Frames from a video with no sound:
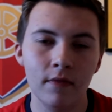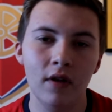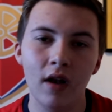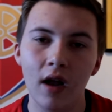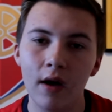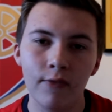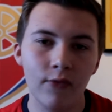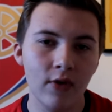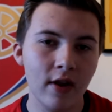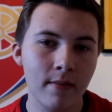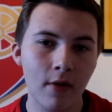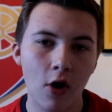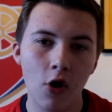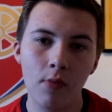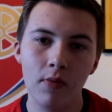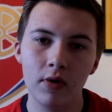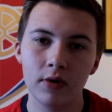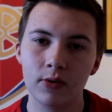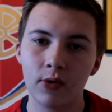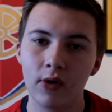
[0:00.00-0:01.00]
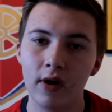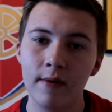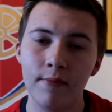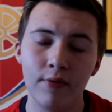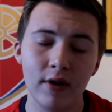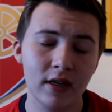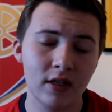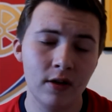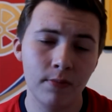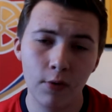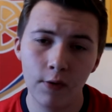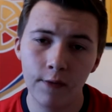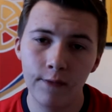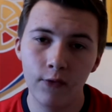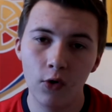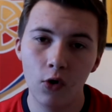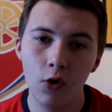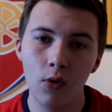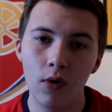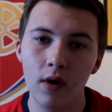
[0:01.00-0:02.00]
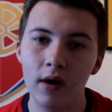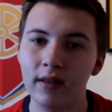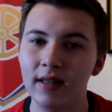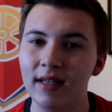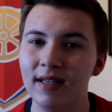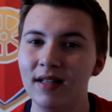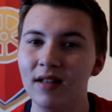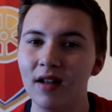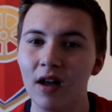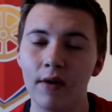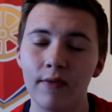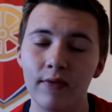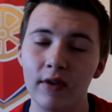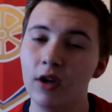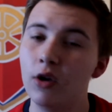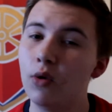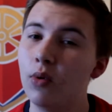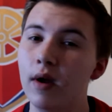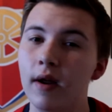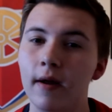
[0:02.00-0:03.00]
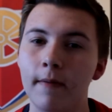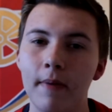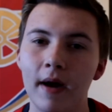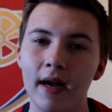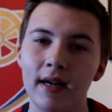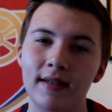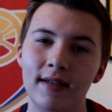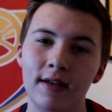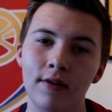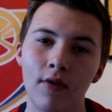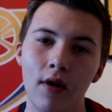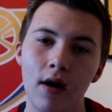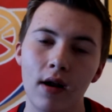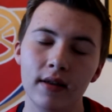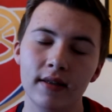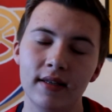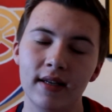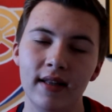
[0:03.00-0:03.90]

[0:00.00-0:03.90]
lovely moments where he brings the ball forward, these lovely, quick, pacey runs,